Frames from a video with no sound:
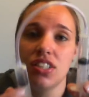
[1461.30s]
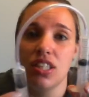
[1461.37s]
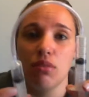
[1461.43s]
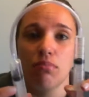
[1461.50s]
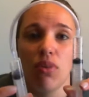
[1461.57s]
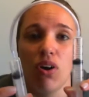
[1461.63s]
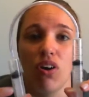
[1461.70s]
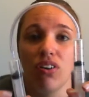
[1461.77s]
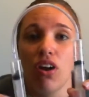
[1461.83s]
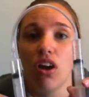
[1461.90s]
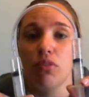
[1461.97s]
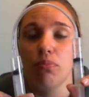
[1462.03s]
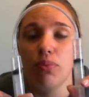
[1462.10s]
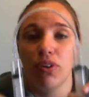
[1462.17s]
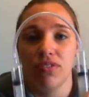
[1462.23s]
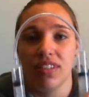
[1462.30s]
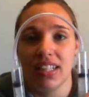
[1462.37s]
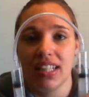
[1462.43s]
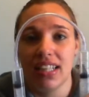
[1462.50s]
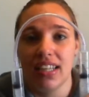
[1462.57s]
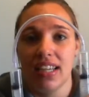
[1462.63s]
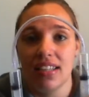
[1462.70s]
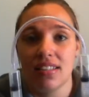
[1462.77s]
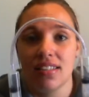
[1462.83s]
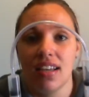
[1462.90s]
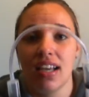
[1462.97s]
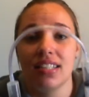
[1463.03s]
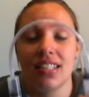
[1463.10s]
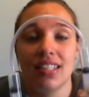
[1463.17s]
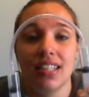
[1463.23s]
them are not perfectly
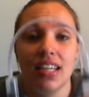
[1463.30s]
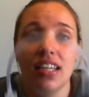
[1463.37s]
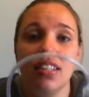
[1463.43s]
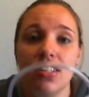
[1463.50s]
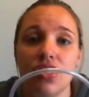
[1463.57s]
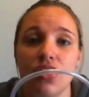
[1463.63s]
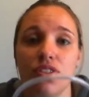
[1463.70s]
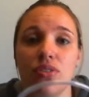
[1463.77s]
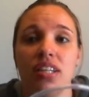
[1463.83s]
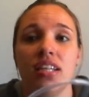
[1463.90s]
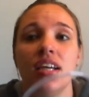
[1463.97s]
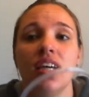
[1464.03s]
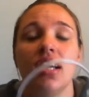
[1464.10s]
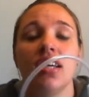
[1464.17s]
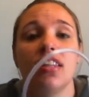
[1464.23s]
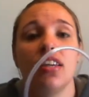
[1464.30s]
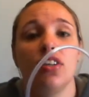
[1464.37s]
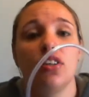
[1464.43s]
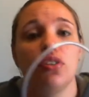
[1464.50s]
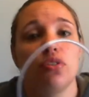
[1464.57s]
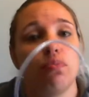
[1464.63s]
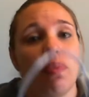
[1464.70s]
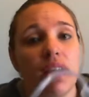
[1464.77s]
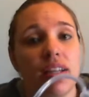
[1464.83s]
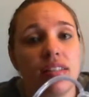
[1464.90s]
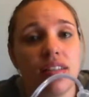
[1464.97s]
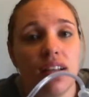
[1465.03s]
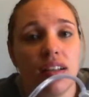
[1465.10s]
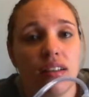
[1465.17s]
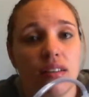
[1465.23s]
airtight. In industry, they use
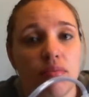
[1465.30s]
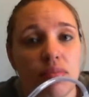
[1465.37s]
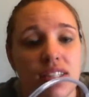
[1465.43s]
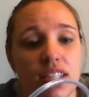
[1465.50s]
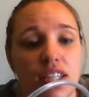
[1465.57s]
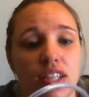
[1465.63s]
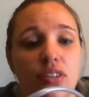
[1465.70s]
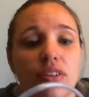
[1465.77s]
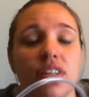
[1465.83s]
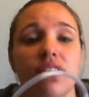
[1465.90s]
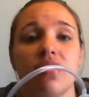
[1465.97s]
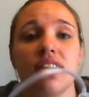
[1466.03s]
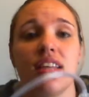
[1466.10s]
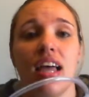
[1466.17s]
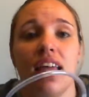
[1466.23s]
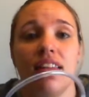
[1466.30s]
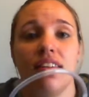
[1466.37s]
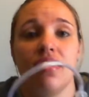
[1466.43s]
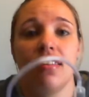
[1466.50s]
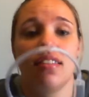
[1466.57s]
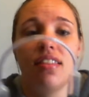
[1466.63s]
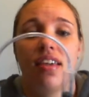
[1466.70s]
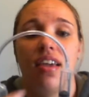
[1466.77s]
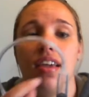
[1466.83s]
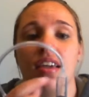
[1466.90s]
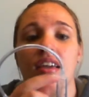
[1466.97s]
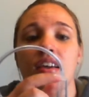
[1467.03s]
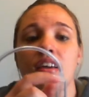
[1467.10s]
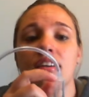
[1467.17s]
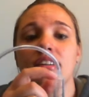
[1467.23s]
better materials and their
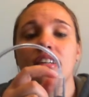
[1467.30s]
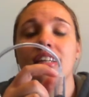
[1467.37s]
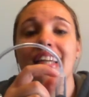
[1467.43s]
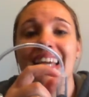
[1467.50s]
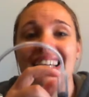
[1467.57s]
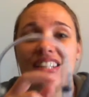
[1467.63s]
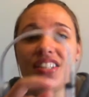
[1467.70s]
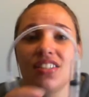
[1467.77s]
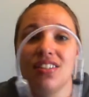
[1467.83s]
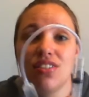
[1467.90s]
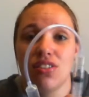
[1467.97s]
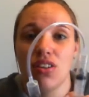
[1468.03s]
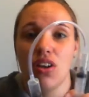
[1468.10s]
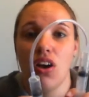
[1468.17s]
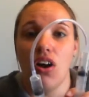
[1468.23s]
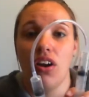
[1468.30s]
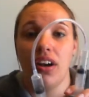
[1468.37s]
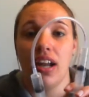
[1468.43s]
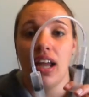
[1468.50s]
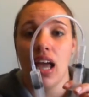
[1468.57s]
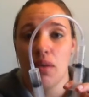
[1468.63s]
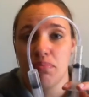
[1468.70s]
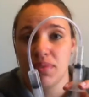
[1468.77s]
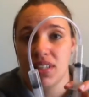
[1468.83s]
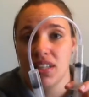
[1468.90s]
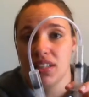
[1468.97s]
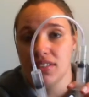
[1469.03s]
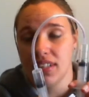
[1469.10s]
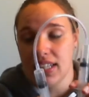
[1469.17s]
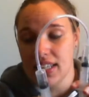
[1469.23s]
connections are
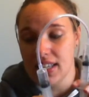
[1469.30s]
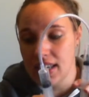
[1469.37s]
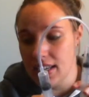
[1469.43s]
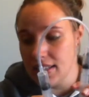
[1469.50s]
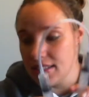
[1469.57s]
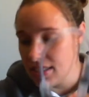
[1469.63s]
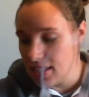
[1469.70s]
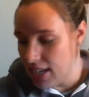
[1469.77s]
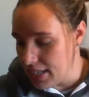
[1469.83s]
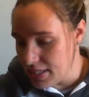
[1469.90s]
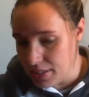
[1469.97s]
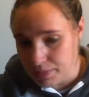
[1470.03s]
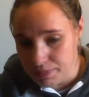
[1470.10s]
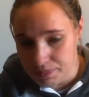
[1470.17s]
absolutely airtight.